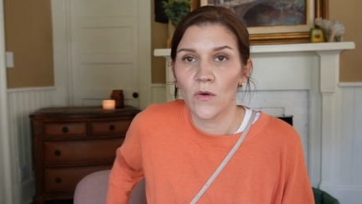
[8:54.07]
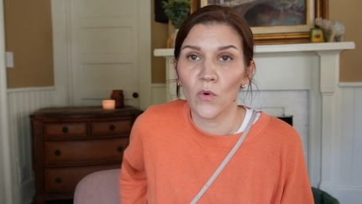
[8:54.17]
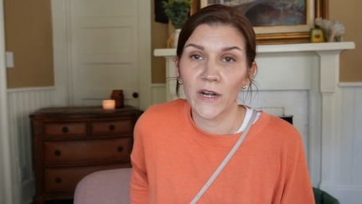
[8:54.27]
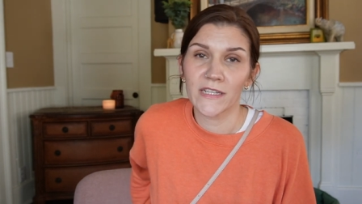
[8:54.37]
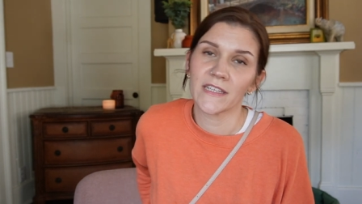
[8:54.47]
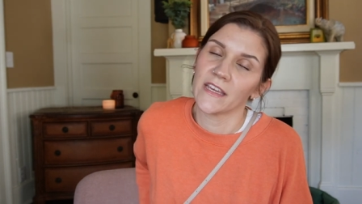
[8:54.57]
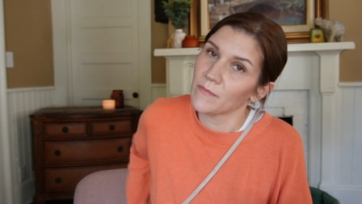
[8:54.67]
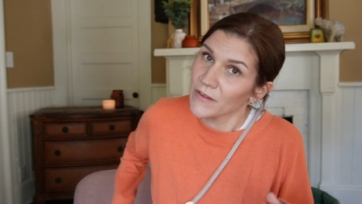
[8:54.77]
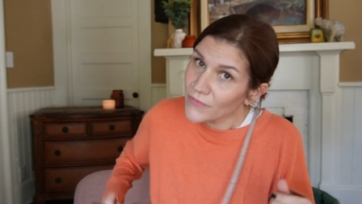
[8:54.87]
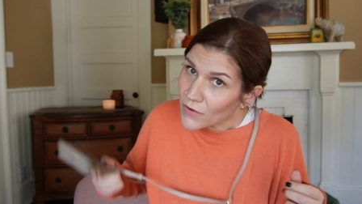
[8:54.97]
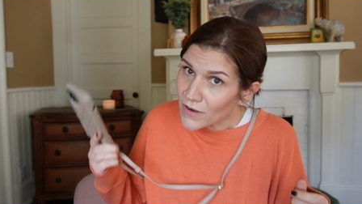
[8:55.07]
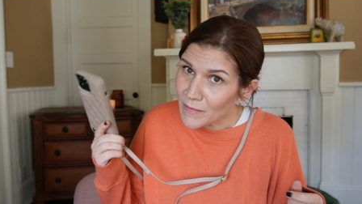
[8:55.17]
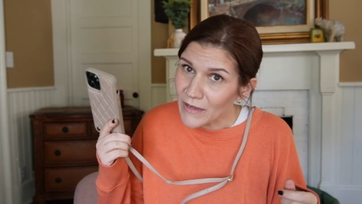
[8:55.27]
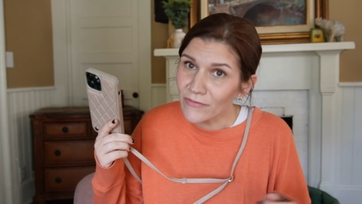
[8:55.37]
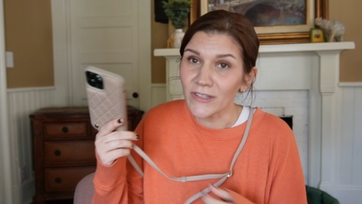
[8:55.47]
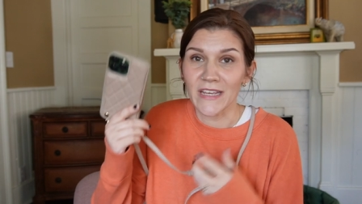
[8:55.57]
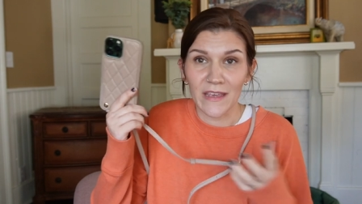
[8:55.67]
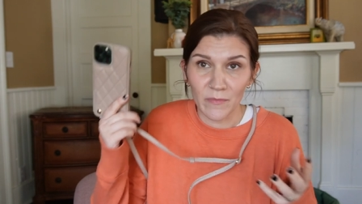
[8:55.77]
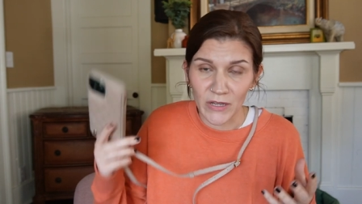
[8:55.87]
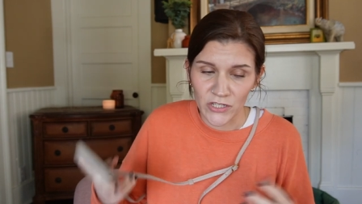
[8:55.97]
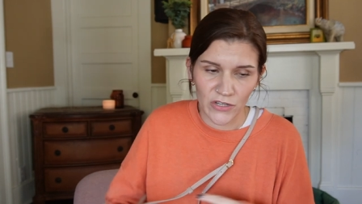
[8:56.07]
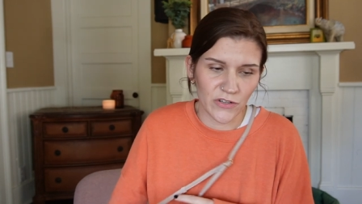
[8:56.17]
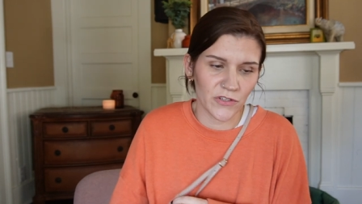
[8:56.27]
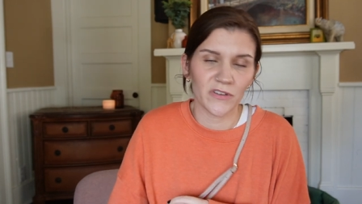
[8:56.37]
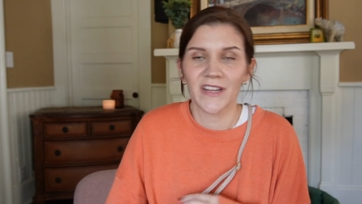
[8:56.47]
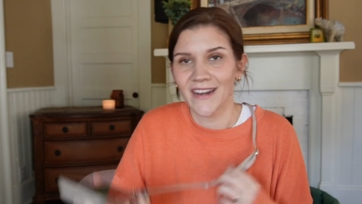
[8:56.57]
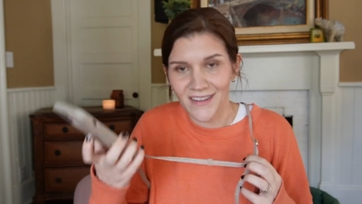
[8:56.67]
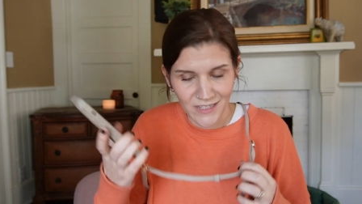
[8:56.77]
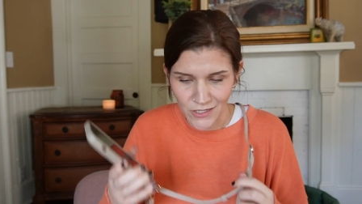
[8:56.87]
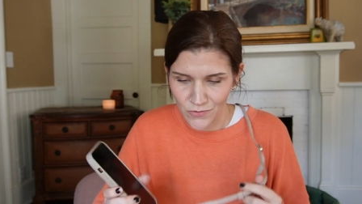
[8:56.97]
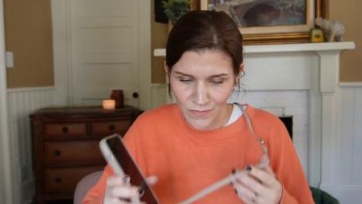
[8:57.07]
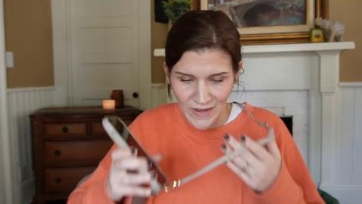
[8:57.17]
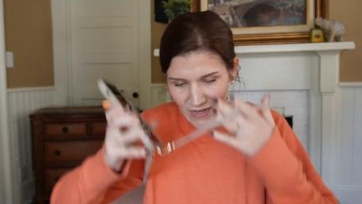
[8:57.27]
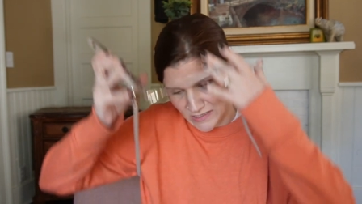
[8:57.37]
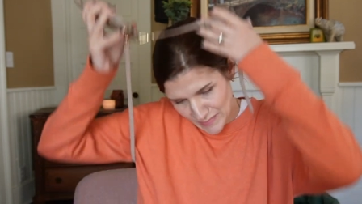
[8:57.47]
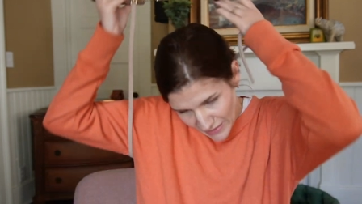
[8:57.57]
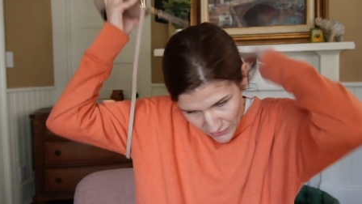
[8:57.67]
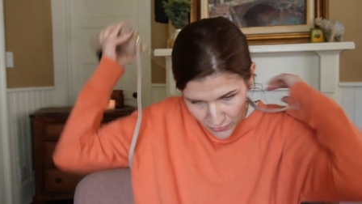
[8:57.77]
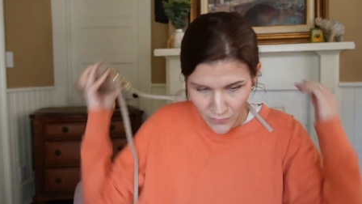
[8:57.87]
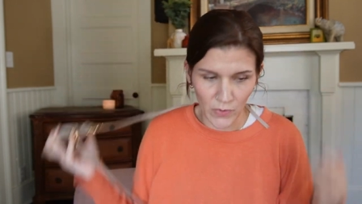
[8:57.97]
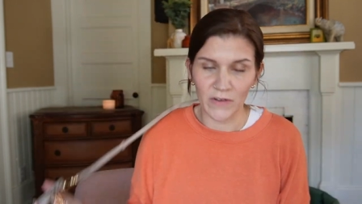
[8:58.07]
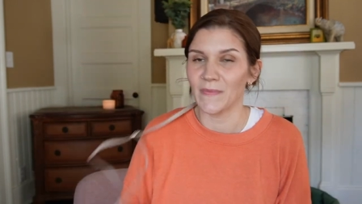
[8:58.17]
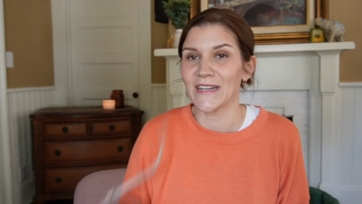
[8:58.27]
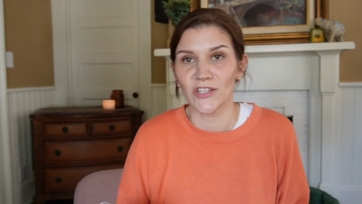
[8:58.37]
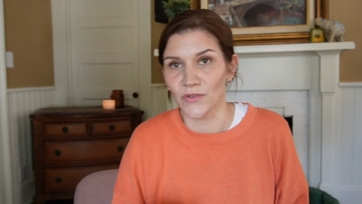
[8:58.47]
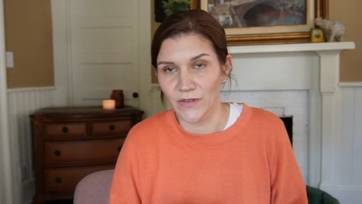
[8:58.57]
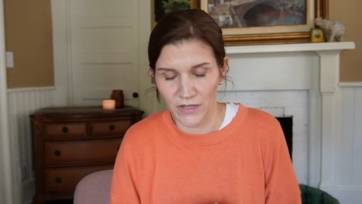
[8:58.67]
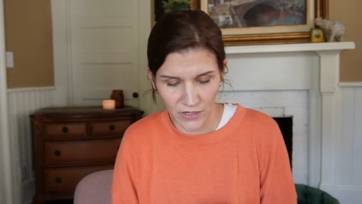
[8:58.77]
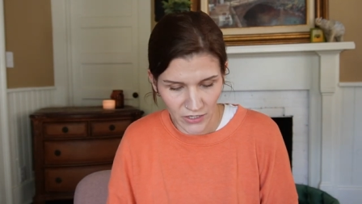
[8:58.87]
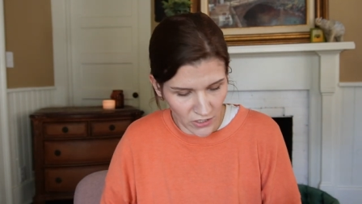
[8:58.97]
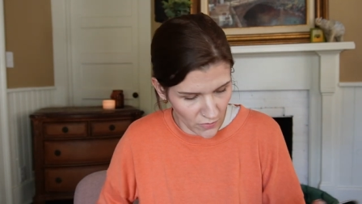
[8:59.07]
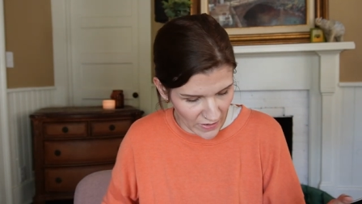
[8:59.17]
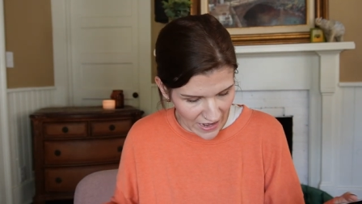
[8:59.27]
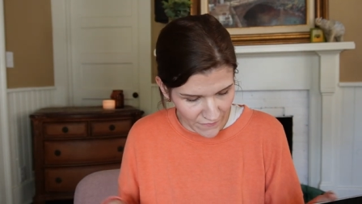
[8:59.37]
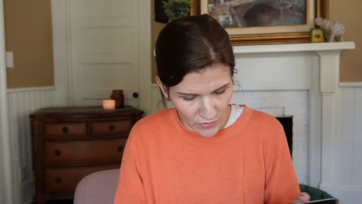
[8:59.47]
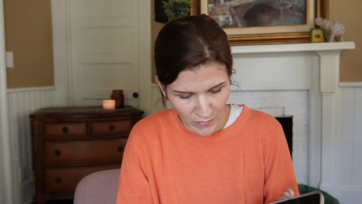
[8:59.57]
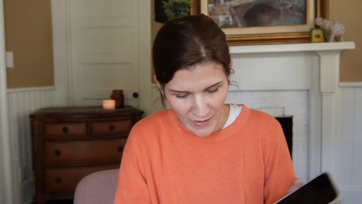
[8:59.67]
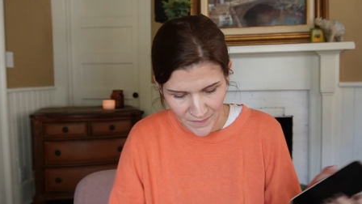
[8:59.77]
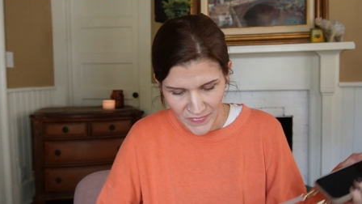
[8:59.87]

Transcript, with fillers: wanted to keep my phone on me for taking pictures or getting in touch with my husband or one of my children or you know what have you. But